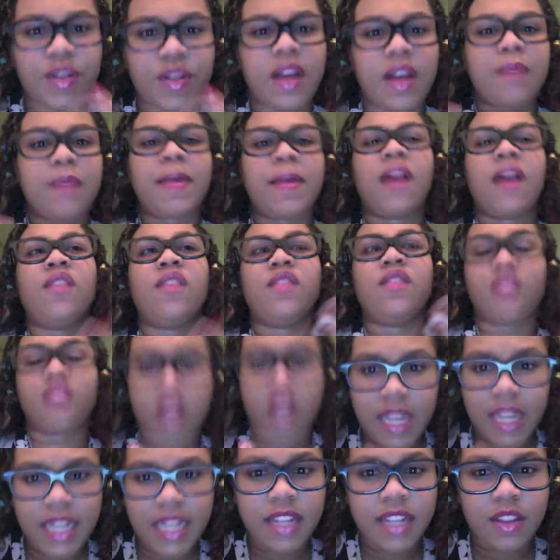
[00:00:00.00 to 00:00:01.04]
about not
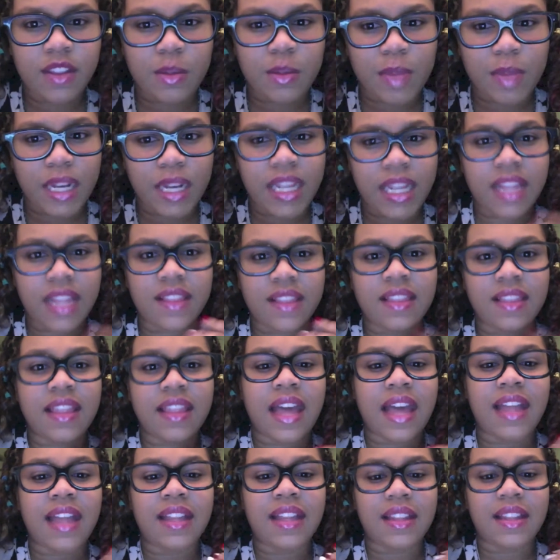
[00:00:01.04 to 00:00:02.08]
getting their money,
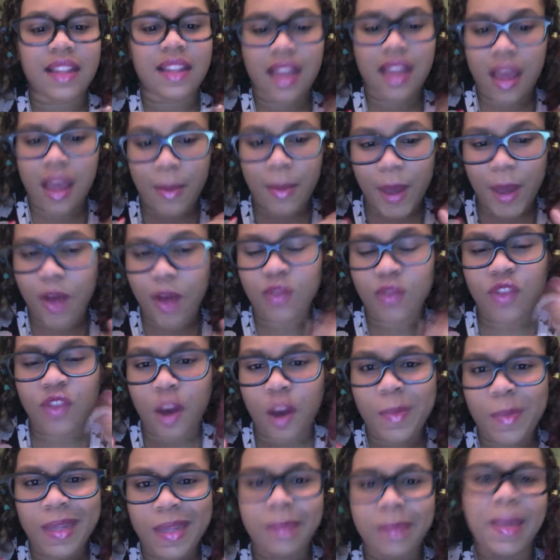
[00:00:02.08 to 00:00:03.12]
about not
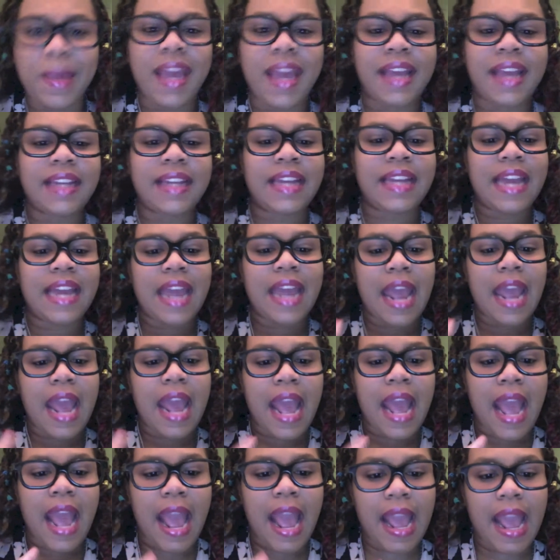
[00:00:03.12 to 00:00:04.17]
being paid,
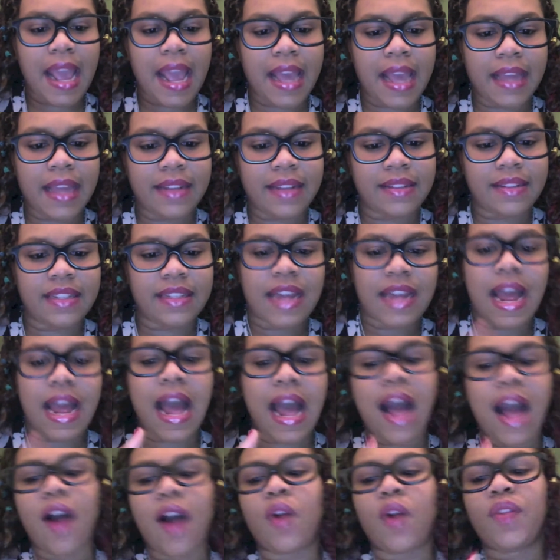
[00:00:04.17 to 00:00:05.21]
and
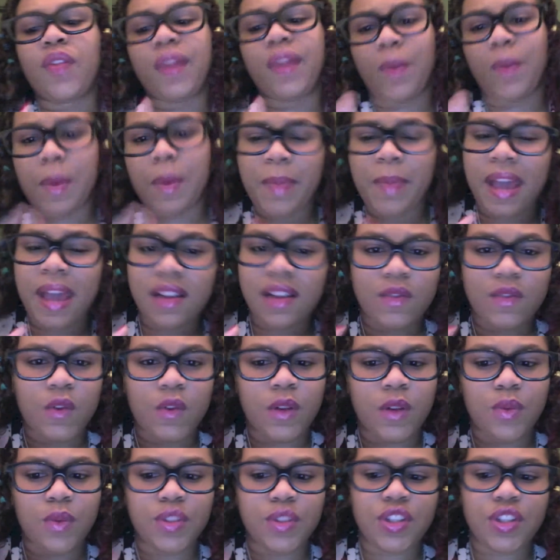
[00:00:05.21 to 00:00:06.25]
how they went back and
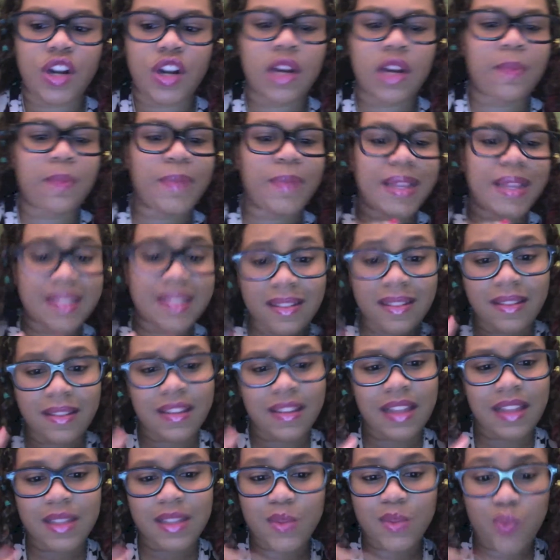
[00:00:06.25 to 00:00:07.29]
forth with Stardom. Basically,
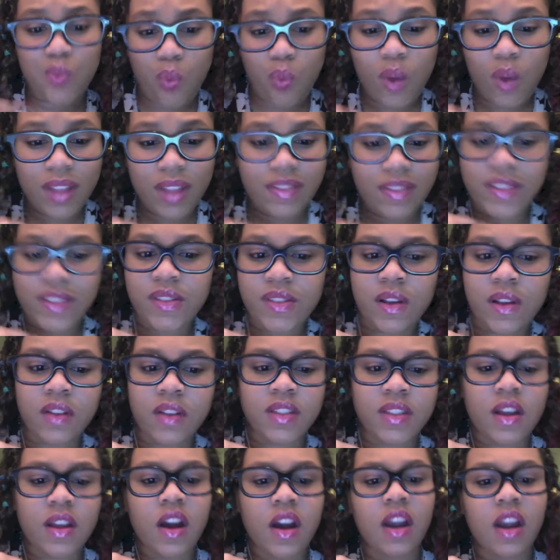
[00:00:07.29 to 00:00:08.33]
that's what these songs
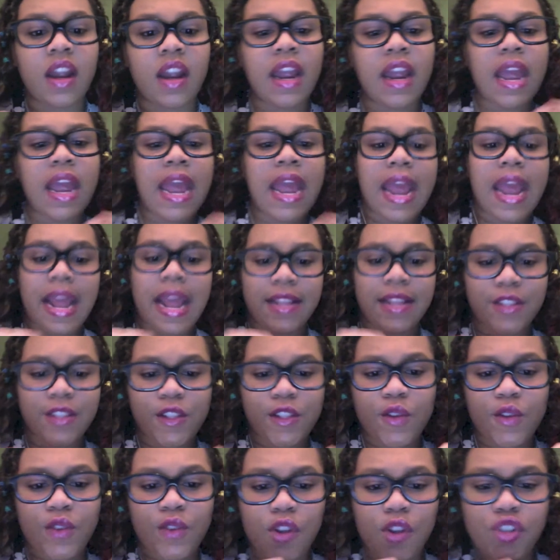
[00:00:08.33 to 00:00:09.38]
are. And
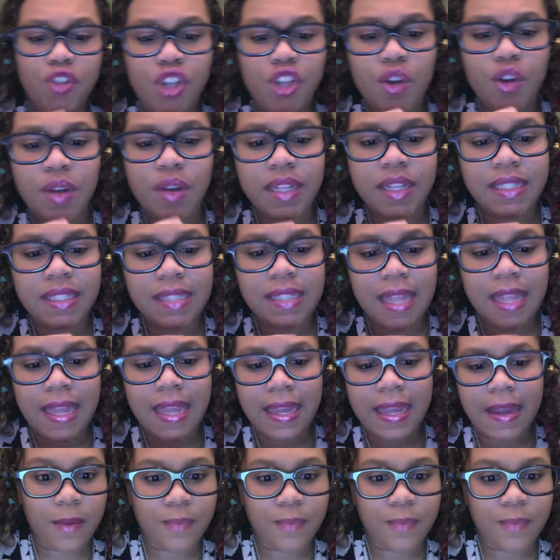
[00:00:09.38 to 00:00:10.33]
so No Joke is like